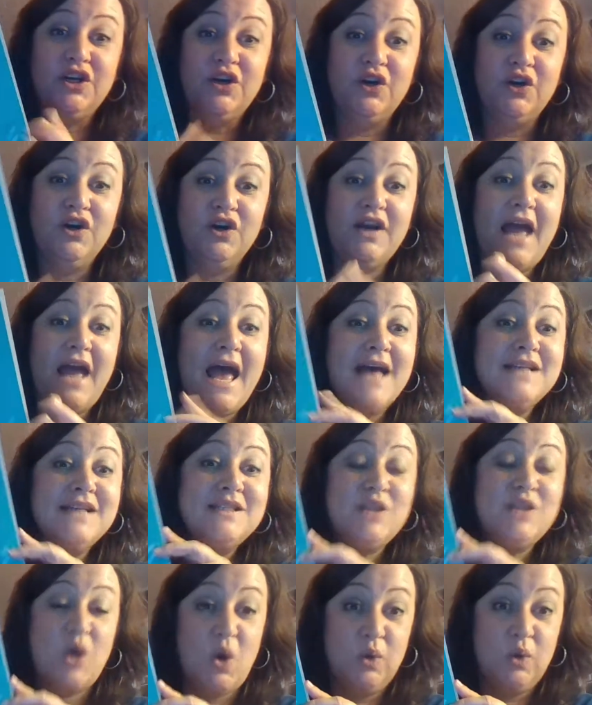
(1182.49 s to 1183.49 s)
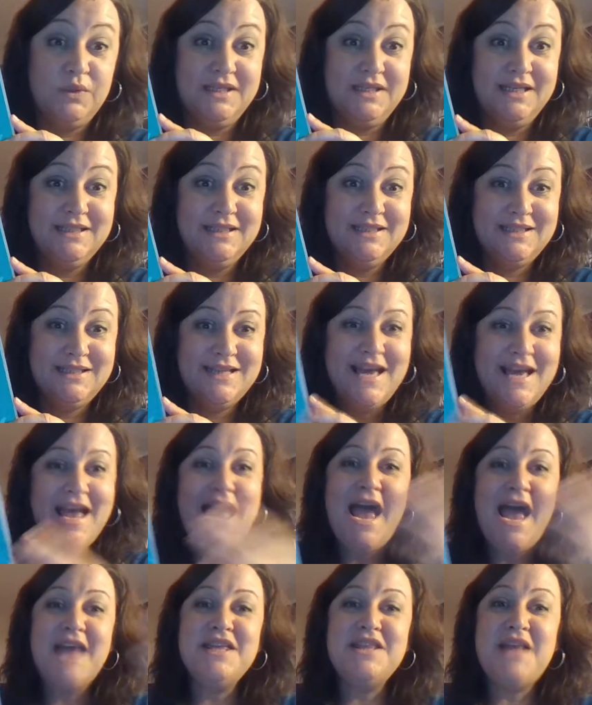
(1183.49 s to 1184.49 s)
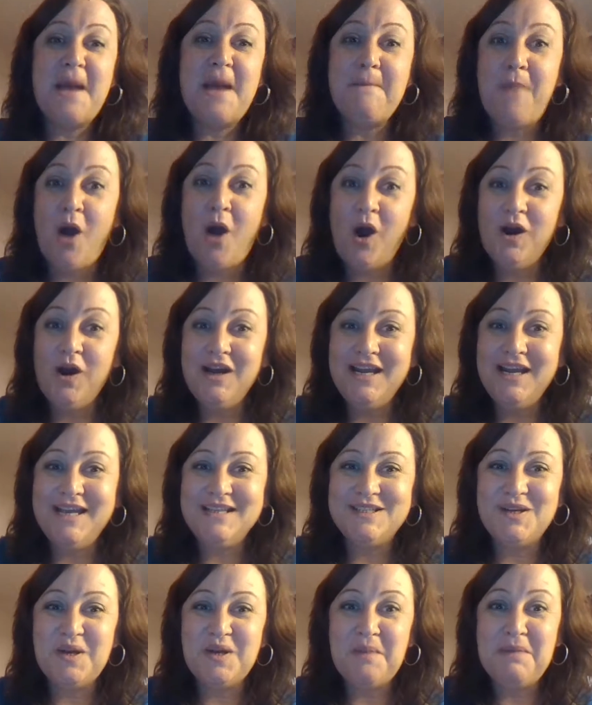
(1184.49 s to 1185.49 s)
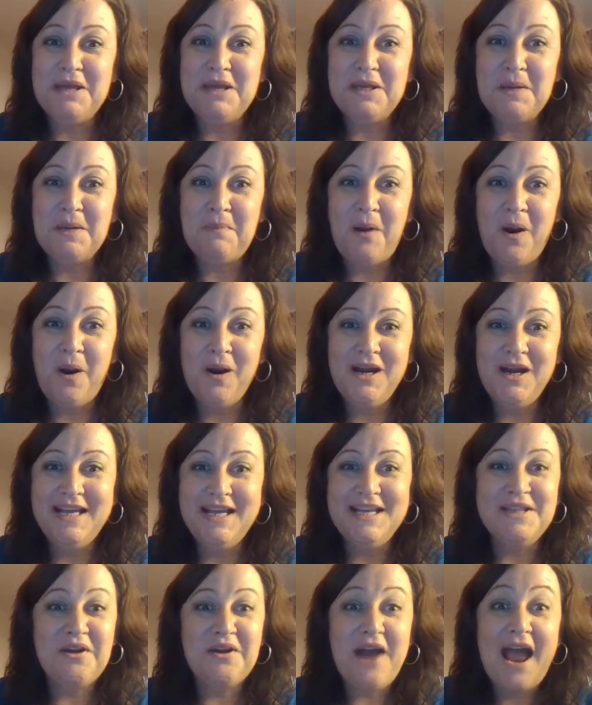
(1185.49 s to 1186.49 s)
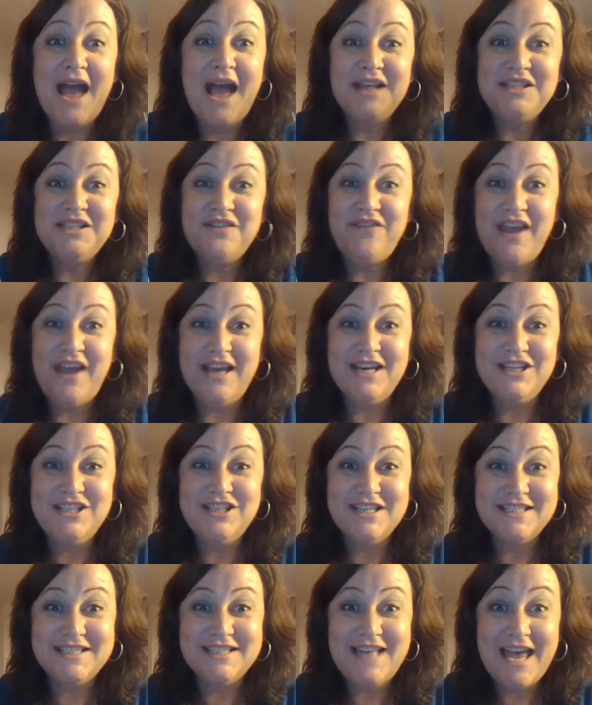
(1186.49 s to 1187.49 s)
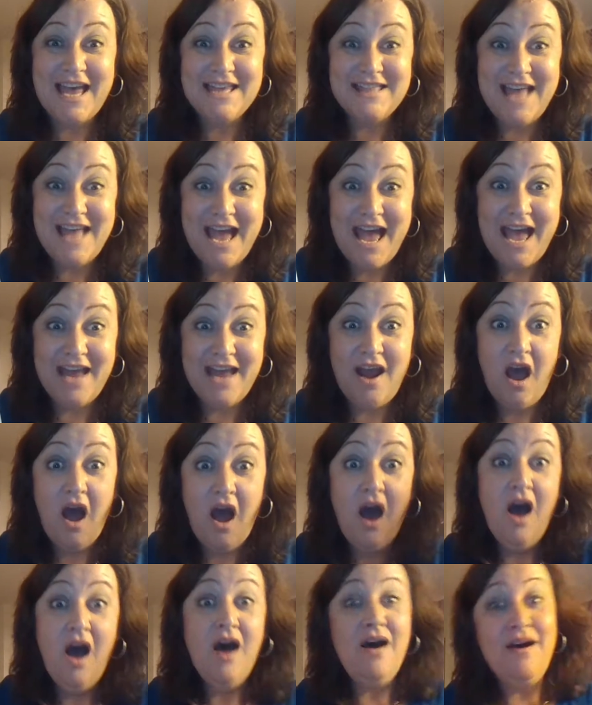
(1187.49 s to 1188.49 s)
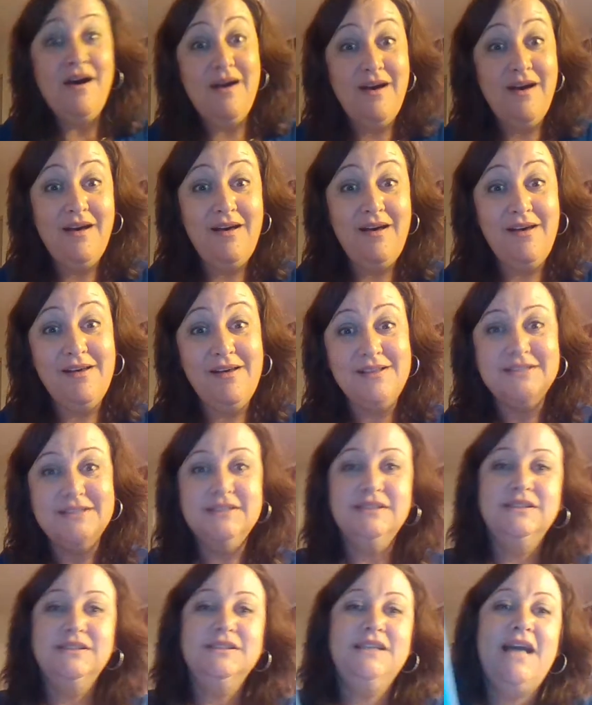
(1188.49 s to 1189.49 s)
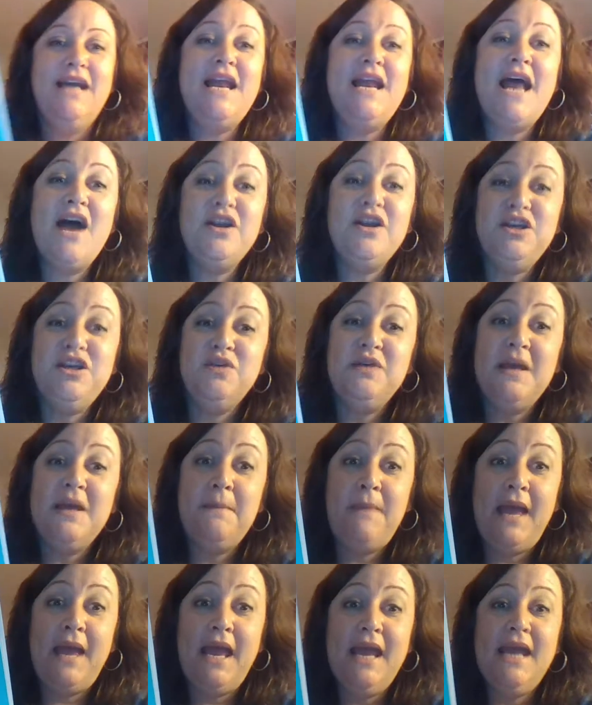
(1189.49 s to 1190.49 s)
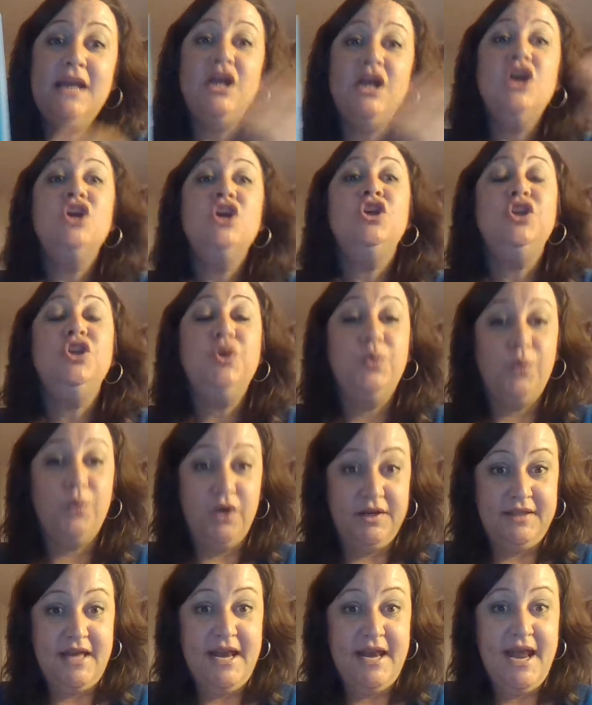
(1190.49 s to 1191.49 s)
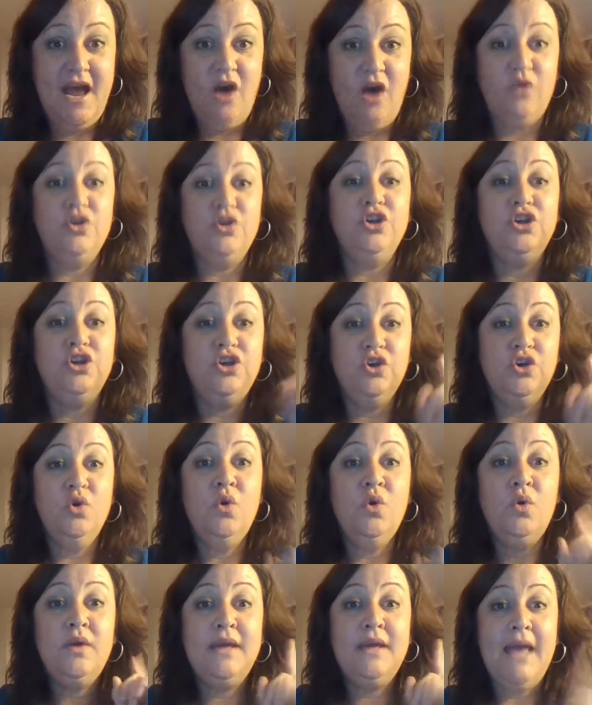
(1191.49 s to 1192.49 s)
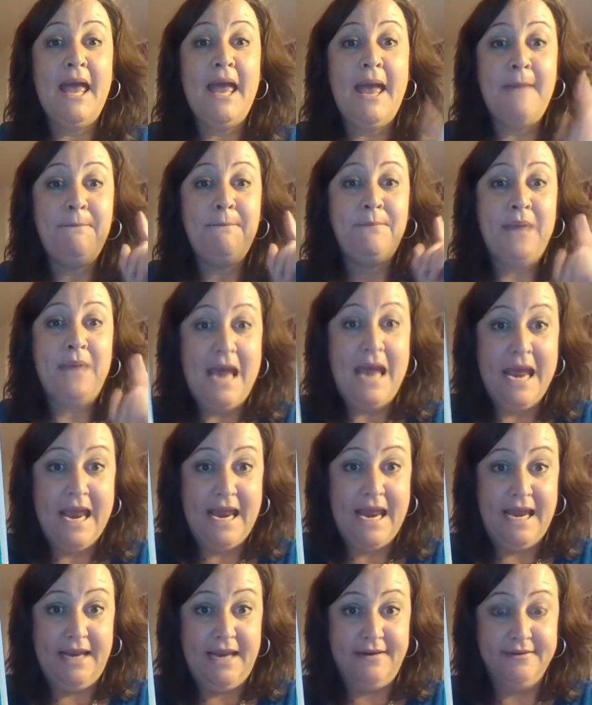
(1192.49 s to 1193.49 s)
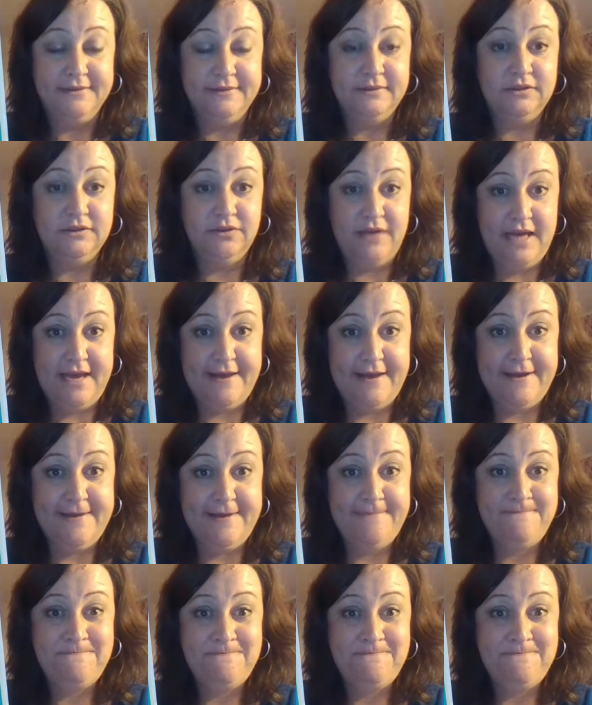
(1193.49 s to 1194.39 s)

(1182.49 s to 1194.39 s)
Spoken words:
earn as the hostess. And then that party is going to be their party, and they're activated just like that. And how do you get paid? You work that out. You get paid, okay?